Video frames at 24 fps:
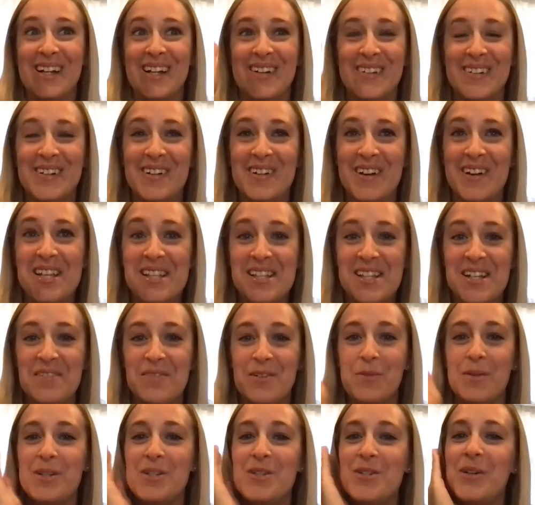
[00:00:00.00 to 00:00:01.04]
going crazy
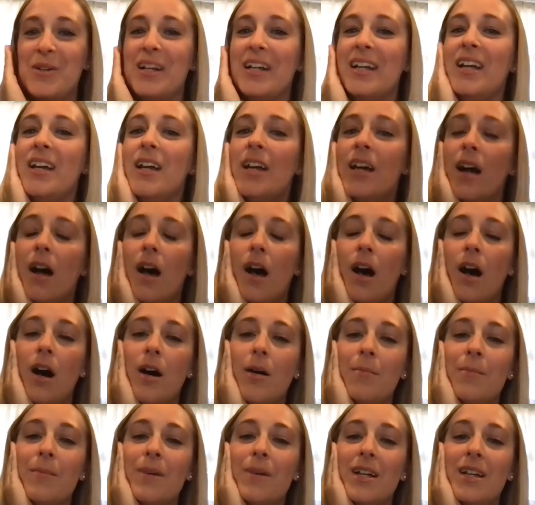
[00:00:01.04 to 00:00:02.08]
over one toy.
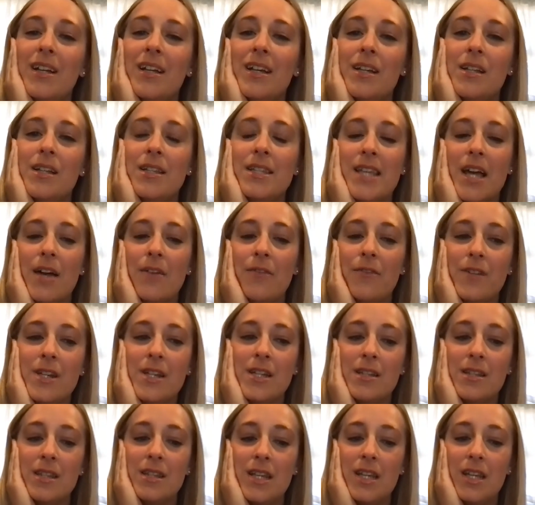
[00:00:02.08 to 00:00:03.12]
Um,
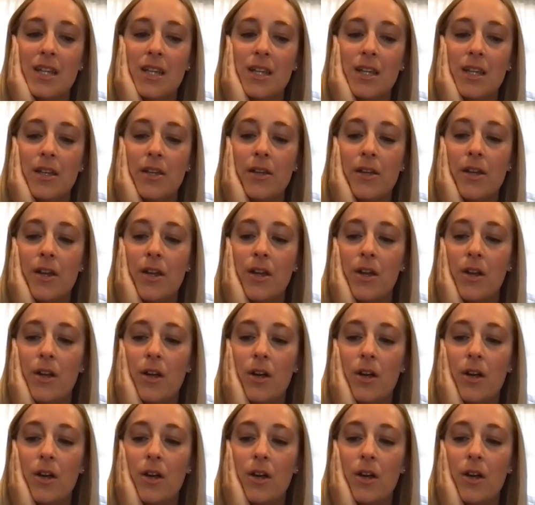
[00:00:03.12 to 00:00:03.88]
definitely